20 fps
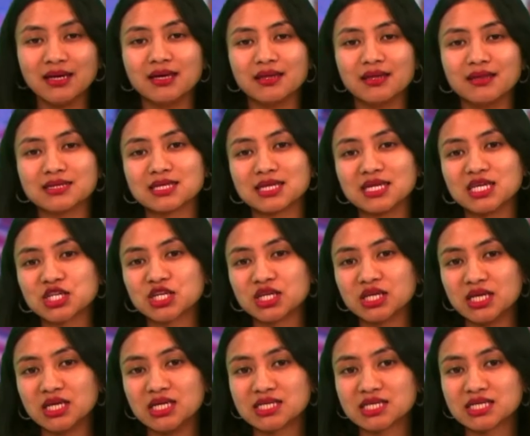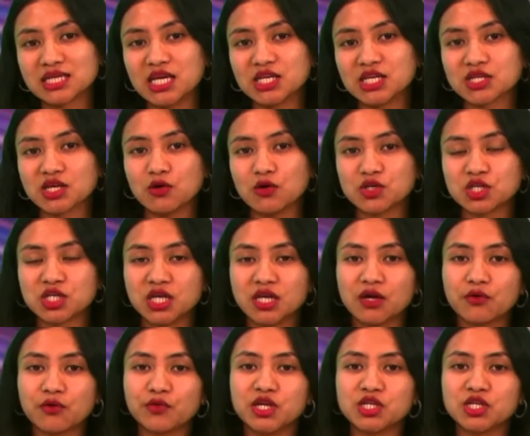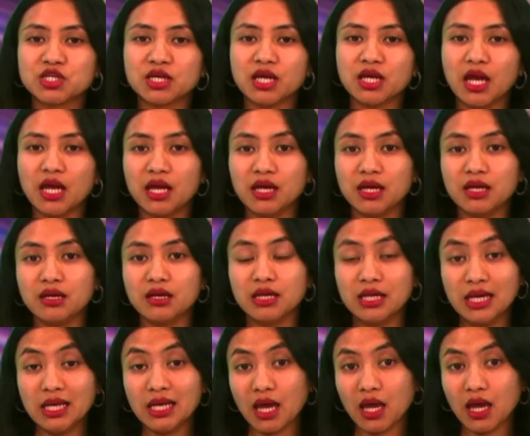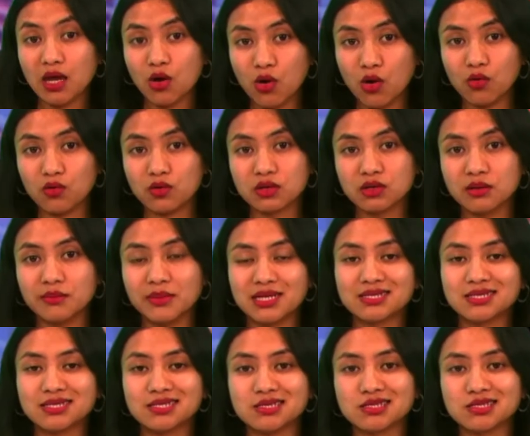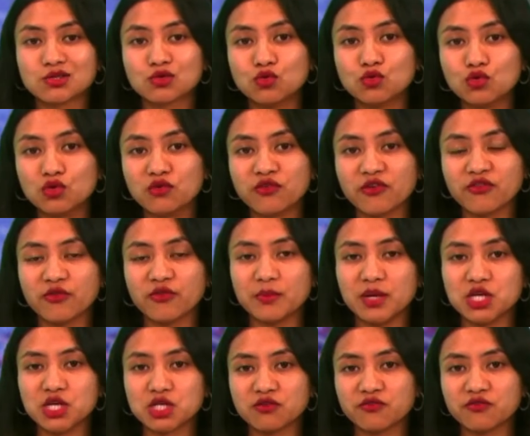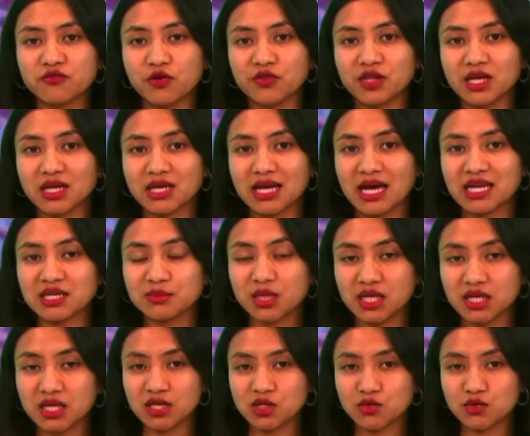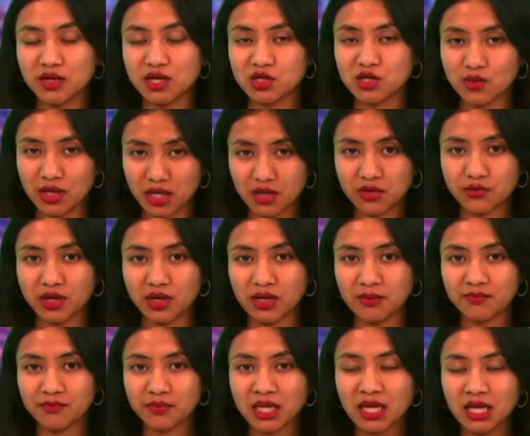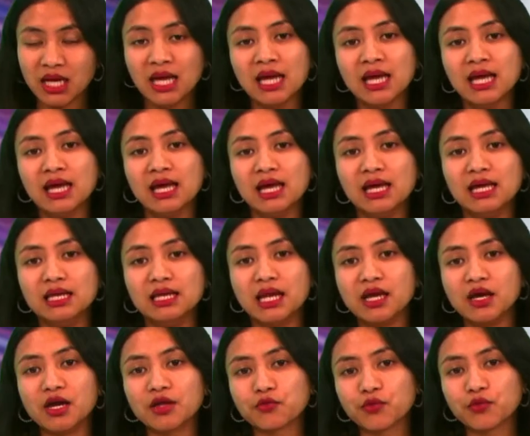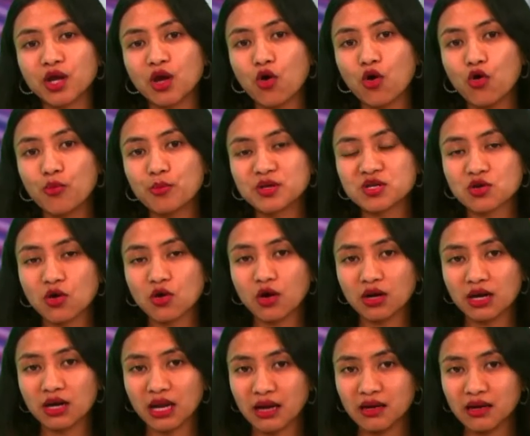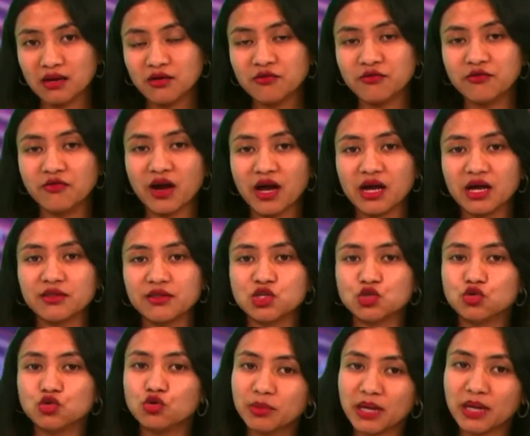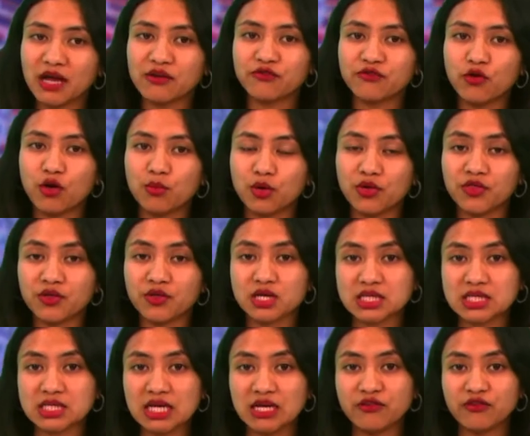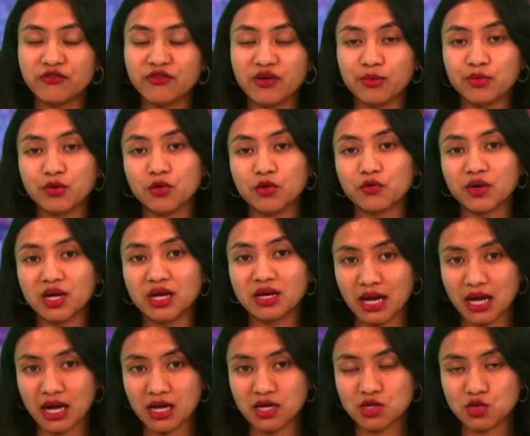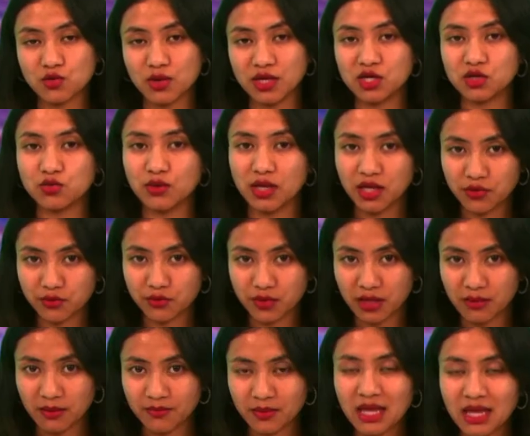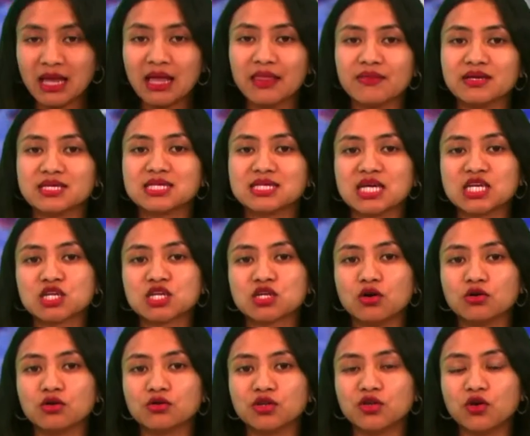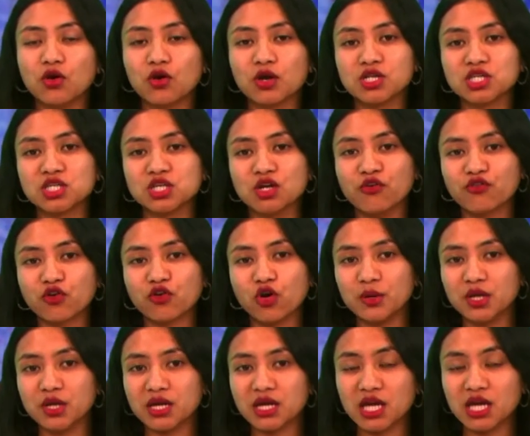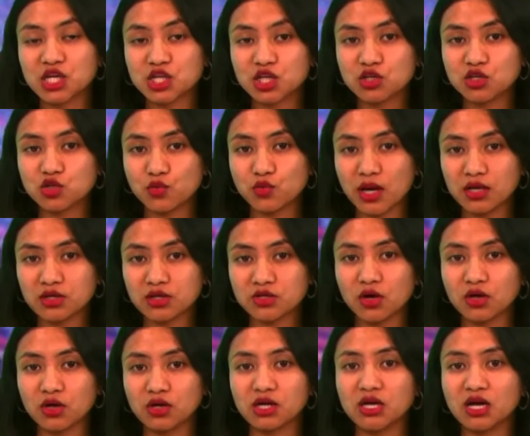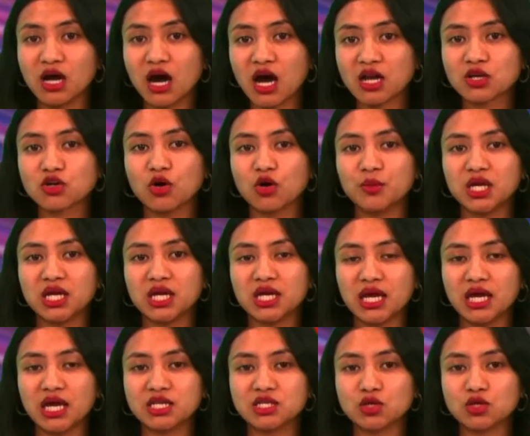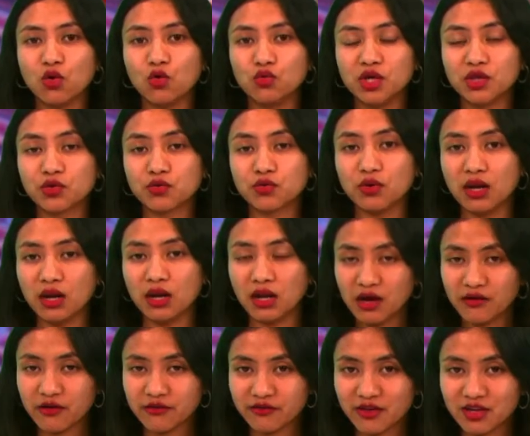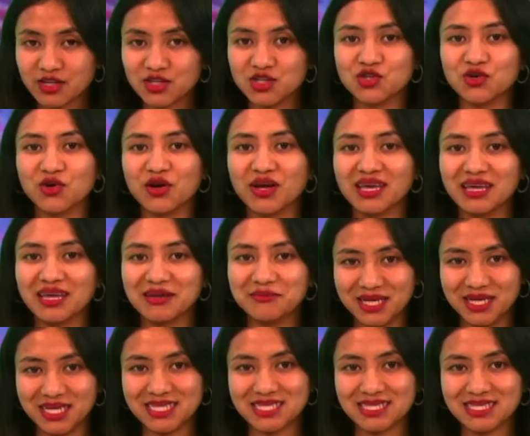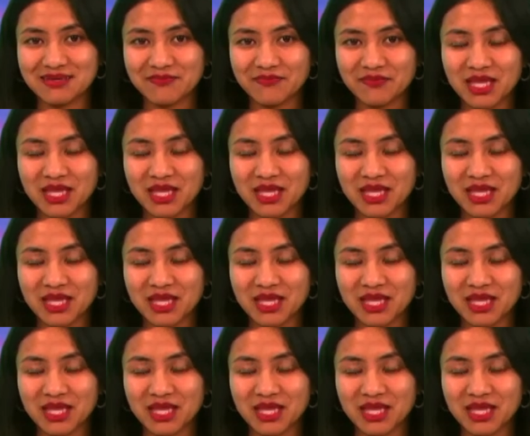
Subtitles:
The Salesian East Asia Oceania Region EAO commenced its school for formation for the academic 2023. Layer 3 opened online via the Zoom platform on Thursday, February 9, 2023. The session on the theology of communication dwelt on God communicates only through love, joy and peace.